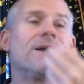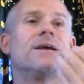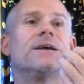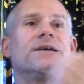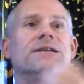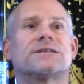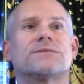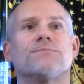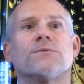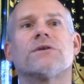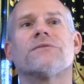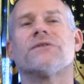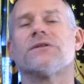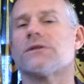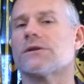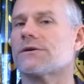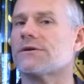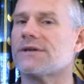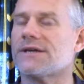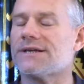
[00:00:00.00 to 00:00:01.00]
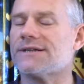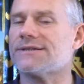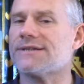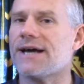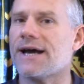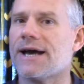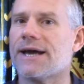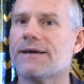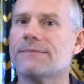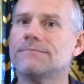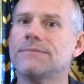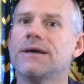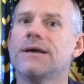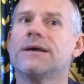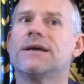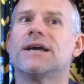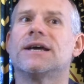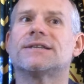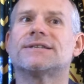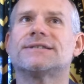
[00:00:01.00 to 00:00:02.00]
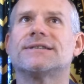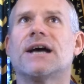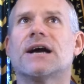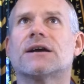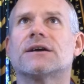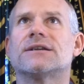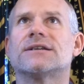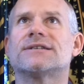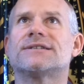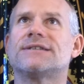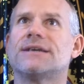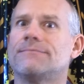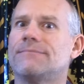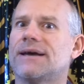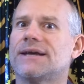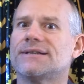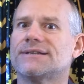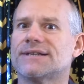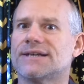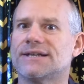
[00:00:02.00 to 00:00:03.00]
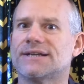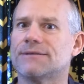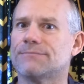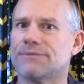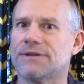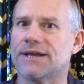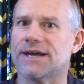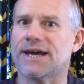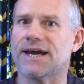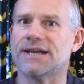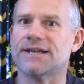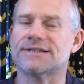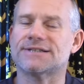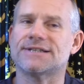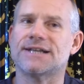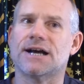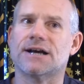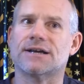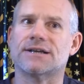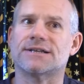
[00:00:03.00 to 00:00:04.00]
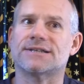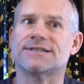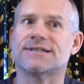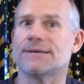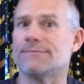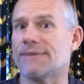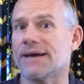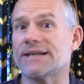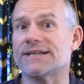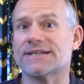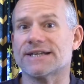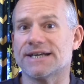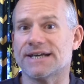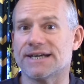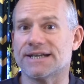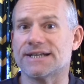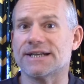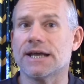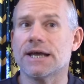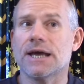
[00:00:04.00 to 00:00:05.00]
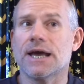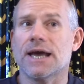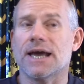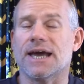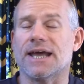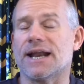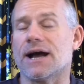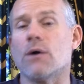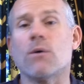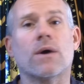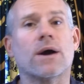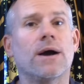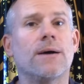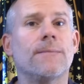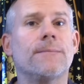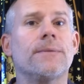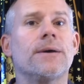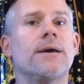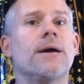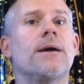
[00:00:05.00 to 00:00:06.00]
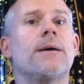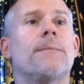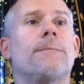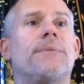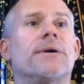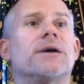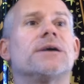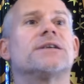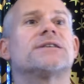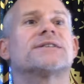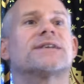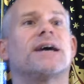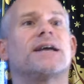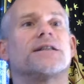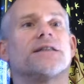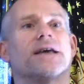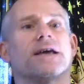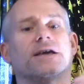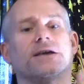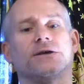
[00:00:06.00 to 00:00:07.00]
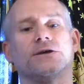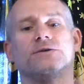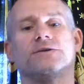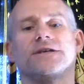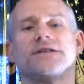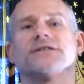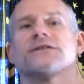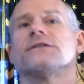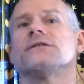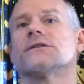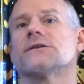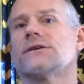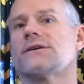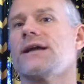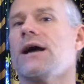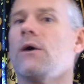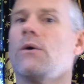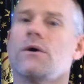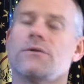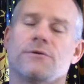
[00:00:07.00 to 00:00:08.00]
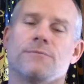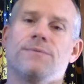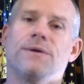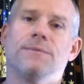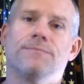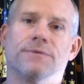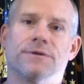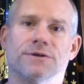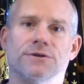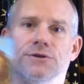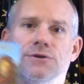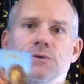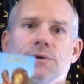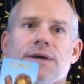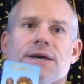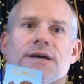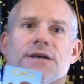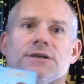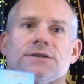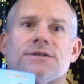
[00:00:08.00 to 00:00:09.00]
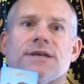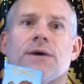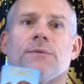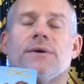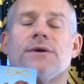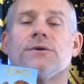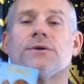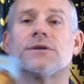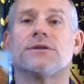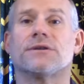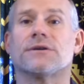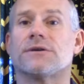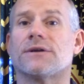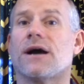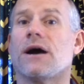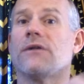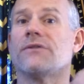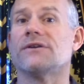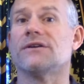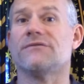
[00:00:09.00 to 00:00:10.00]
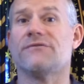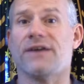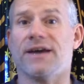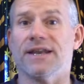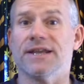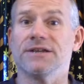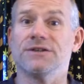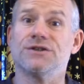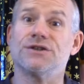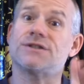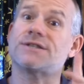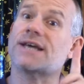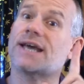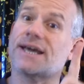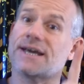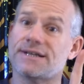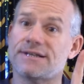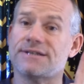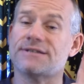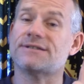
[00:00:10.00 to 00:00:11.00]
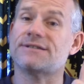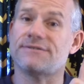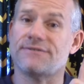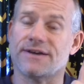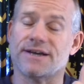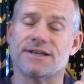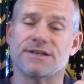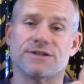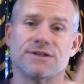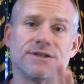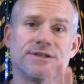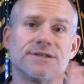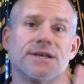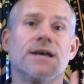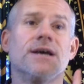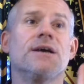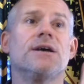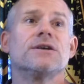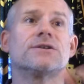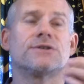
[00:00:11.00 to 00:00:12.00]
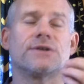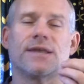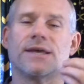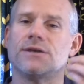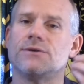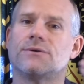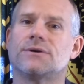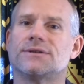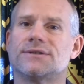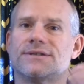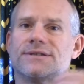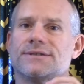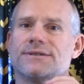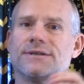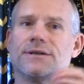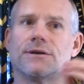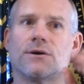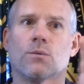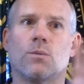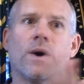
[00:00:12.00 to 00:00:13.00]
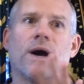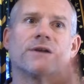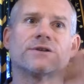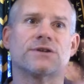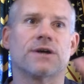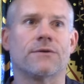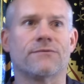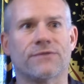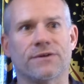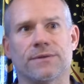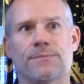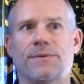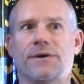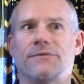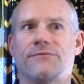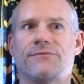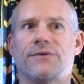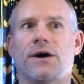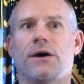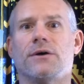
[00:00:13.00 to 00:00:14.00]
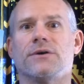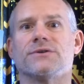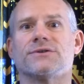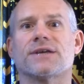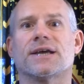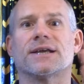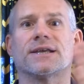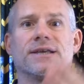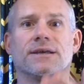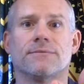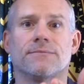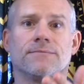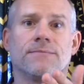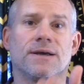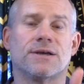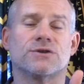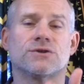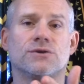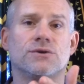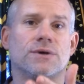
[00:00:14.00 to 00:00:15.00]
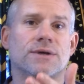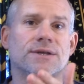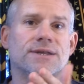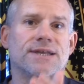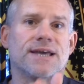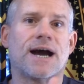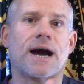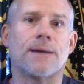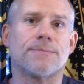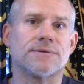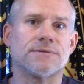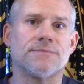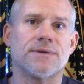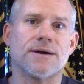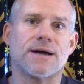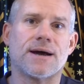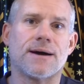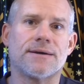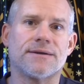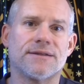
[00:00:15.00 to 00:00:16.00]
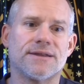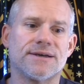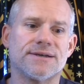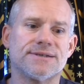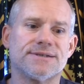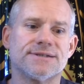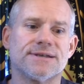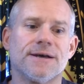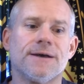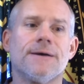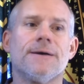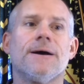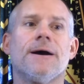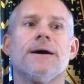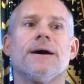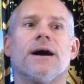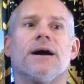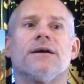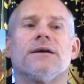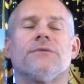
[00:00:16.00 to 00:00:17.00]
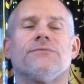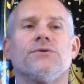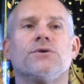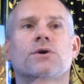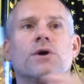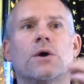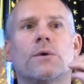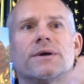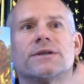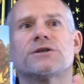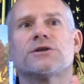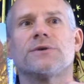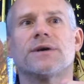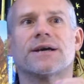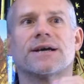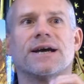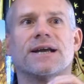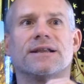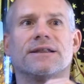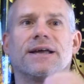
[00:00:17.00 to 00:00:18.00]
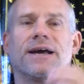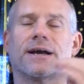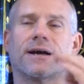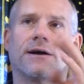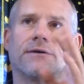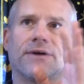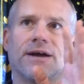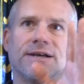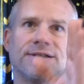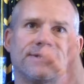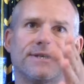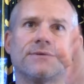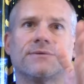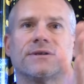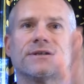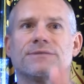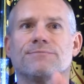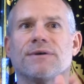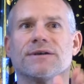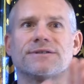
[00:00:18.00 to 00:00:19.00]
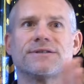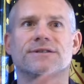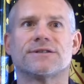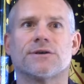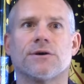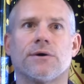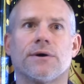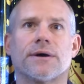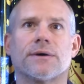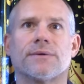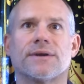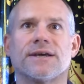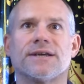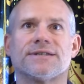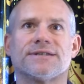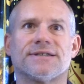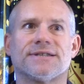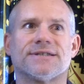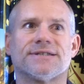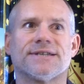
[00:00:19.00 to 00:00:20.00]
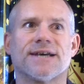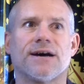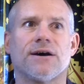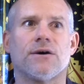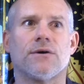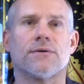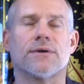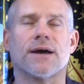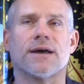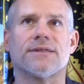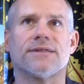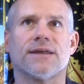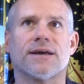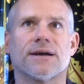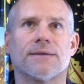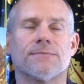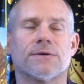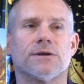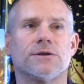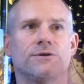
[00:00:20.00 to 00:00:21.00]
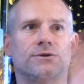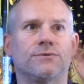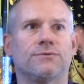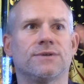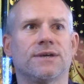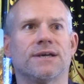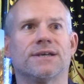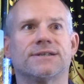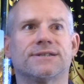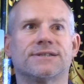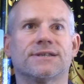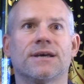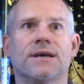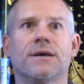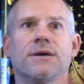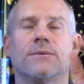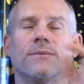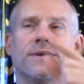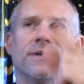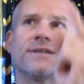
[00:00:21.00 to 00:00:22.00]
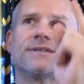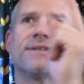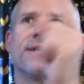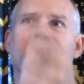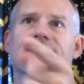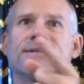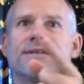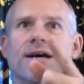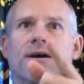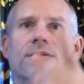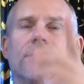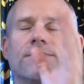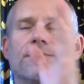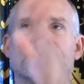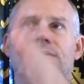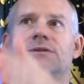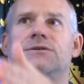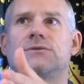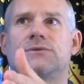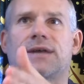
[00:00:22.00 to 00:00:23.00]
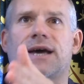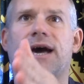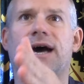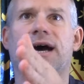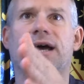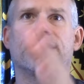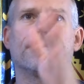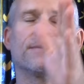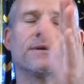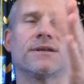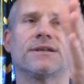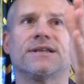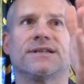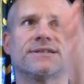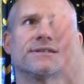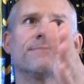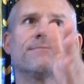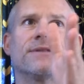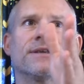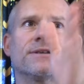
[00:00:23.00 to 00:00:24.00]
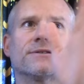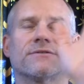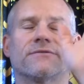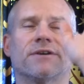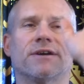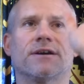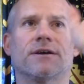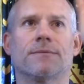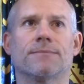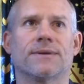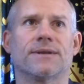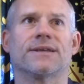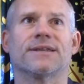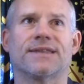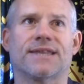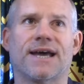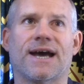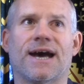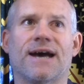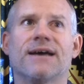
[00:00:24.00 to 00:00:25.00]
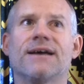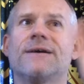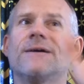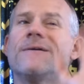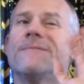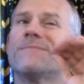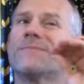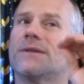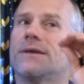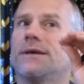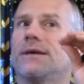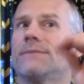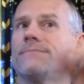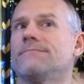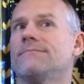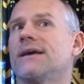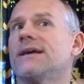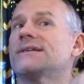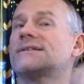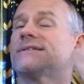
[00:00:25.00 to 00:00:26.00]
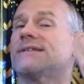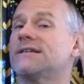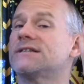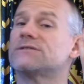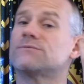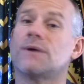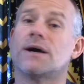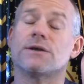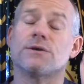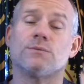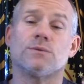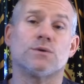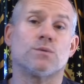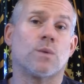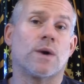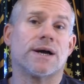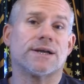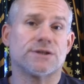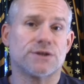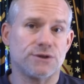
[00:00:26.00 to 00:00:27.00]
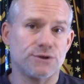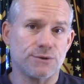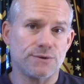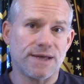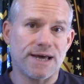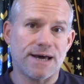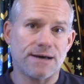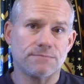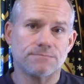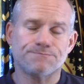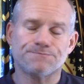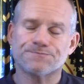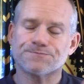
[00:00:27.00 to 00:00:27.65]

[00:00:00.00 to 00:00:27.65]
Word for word: It's more of a learning time. It's not going to cement in a plan. It's not going to cement in an outcome, but it's kind of like you need to learn how other people are doing it. That way you can learn all the advantages and disadvantages so that you can, you know, watch out for the pitfalls and make sure you get the optimum out of this. Uh, if you go into it kind of like, all right, I see where this bus is going. When it hits this town, I think I'm going to do this. When it hits that town, I'm going to do that. And I'm going to need some things over here. I'm going to get that. It makes sense why you would want to do that.